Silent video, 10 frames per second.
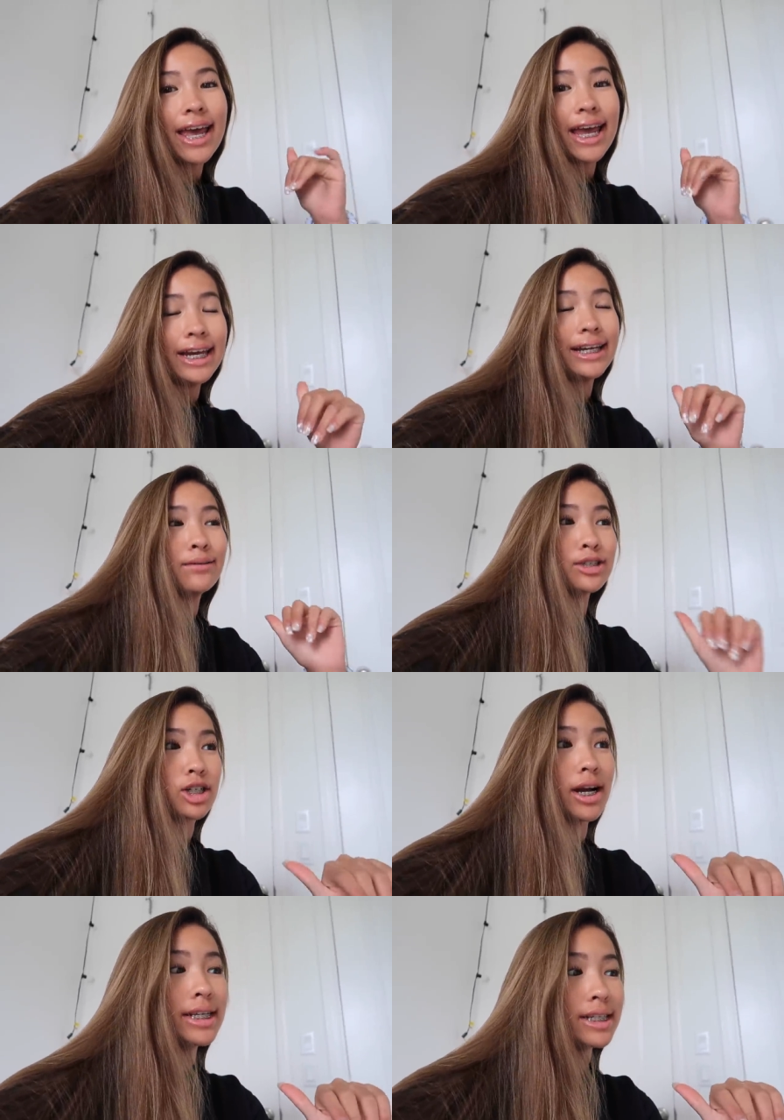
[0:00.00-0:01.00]
And I was
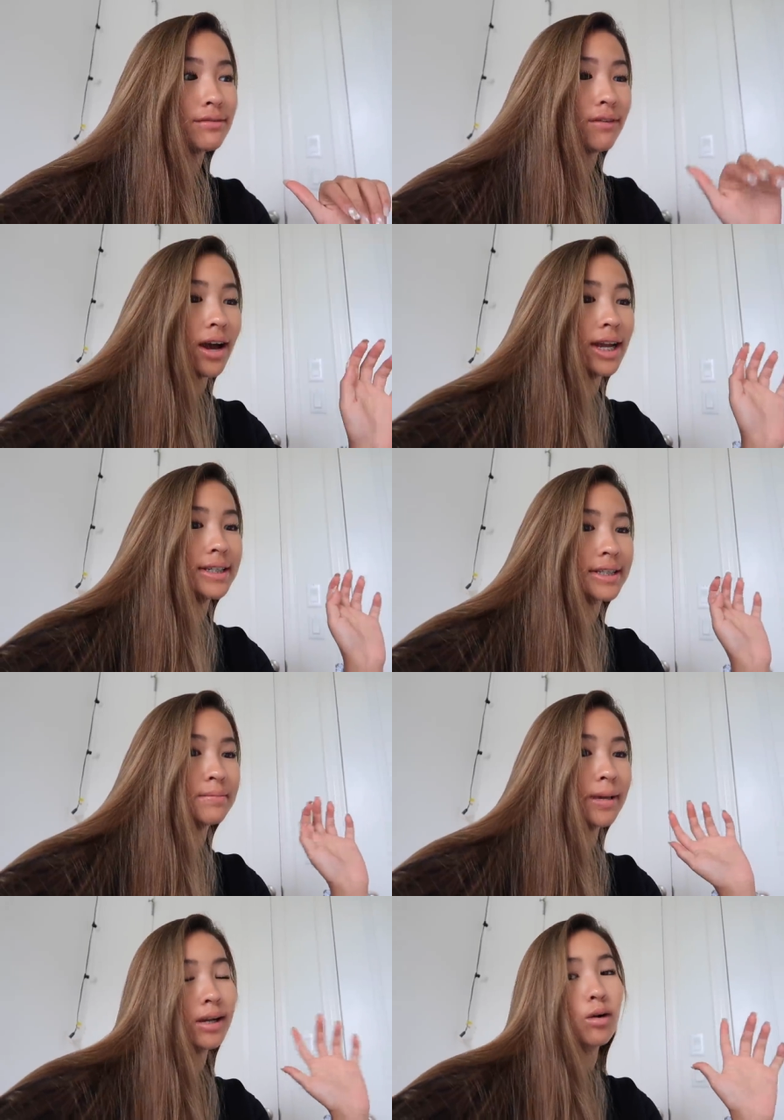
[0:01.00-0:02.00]
trying to find
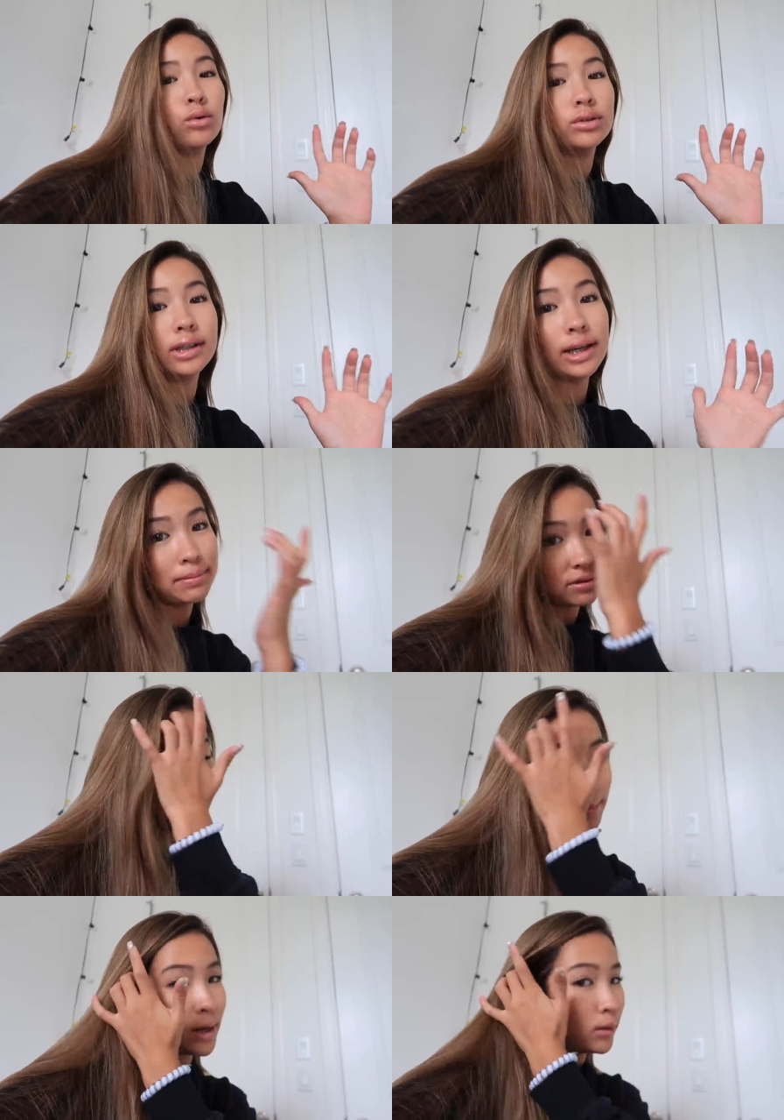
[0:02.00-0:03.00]
some like old clips
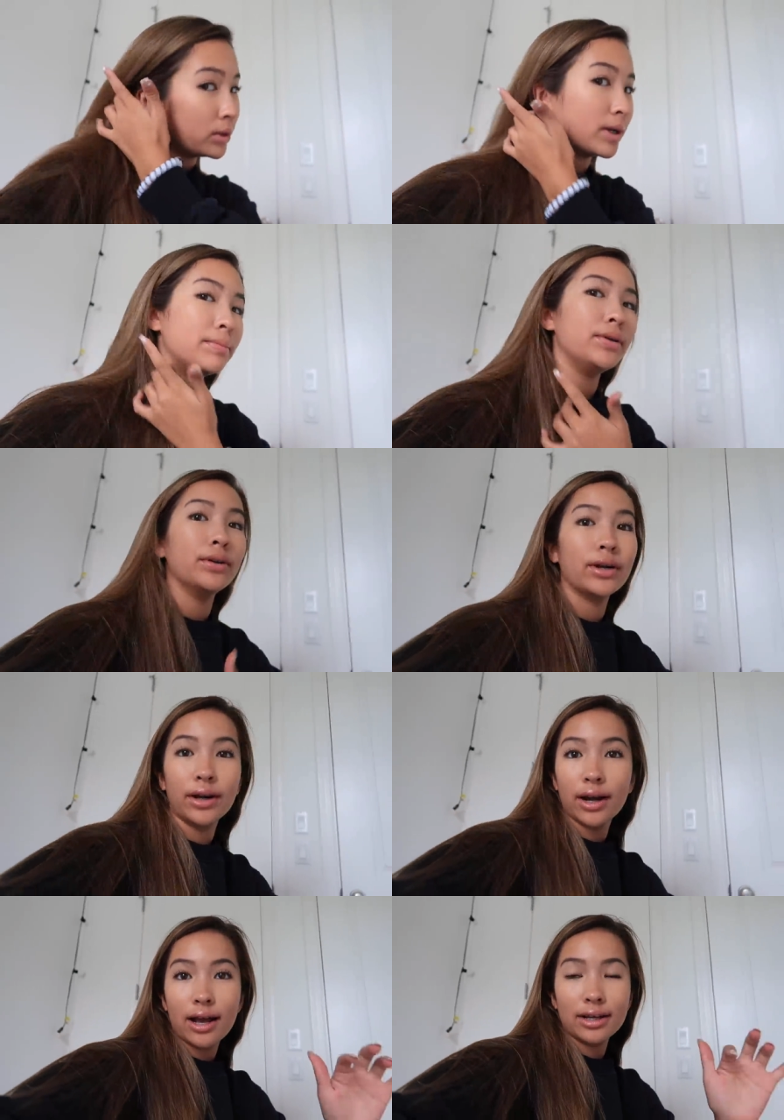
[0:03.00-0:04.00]
from my old
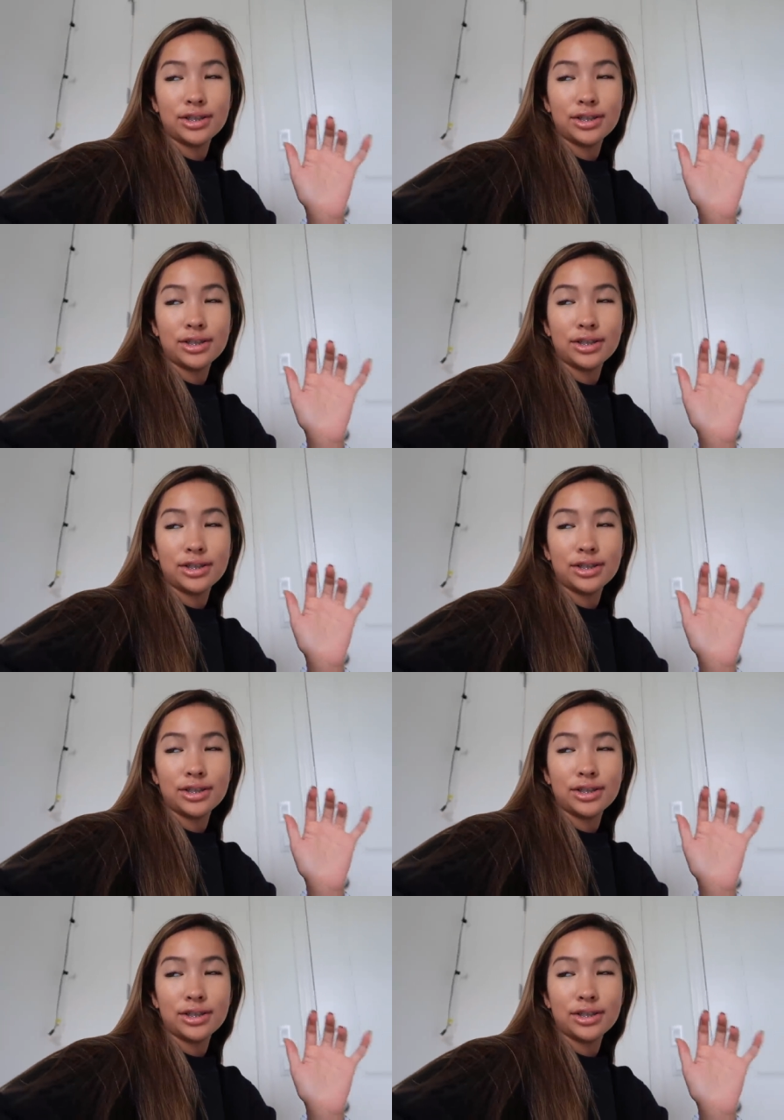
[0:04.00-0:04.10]
computer